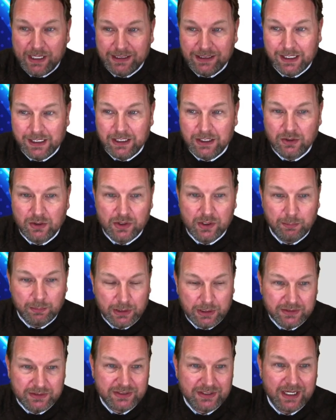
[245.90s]
clicking on the
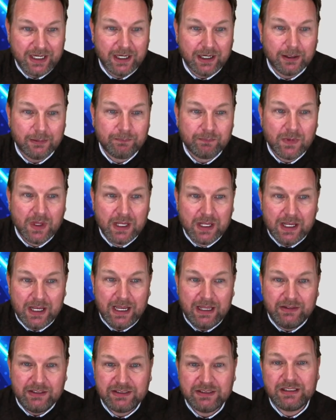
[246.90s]
plus here.
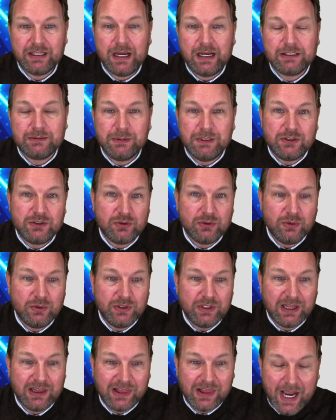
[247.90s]
And this takes me to
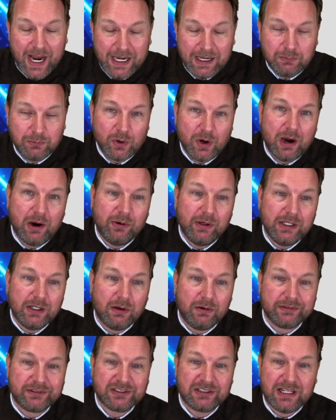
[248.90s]
the library
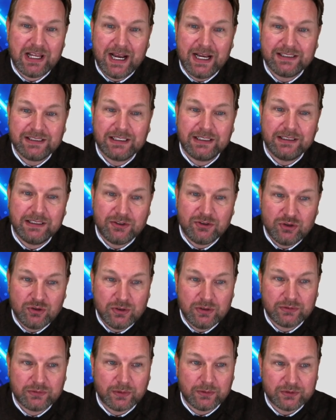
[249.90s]
of slides that I can
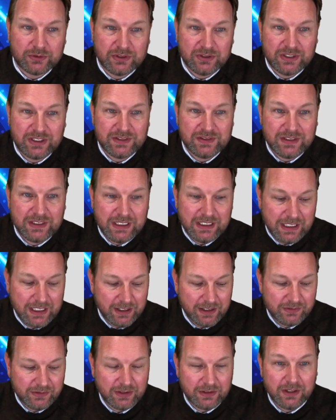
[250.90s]
choose from. So as you can see
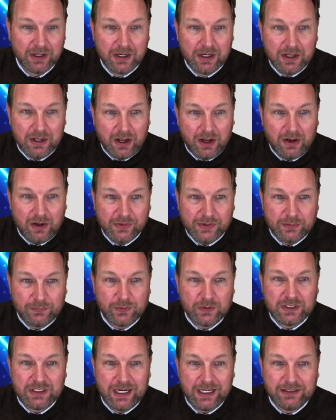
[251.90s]
here, there are all
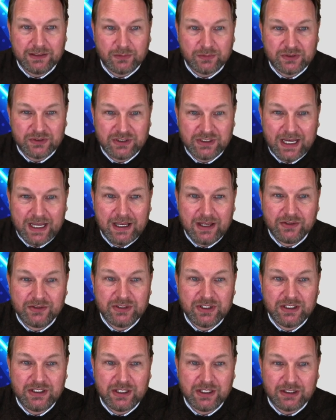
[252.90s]
different kinds of styles
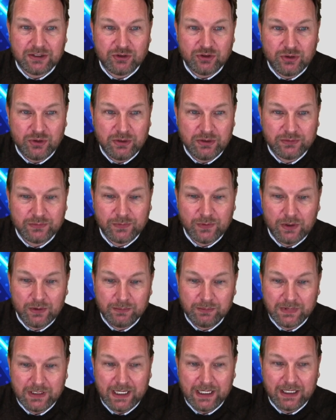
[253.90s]
that you can choose
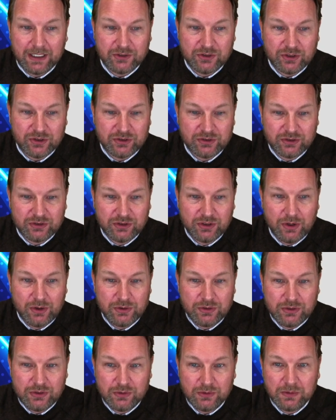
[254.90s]
from, like I just
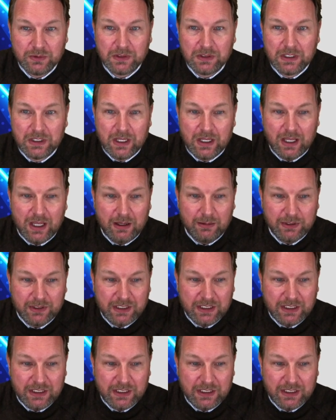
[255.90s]
showed you. But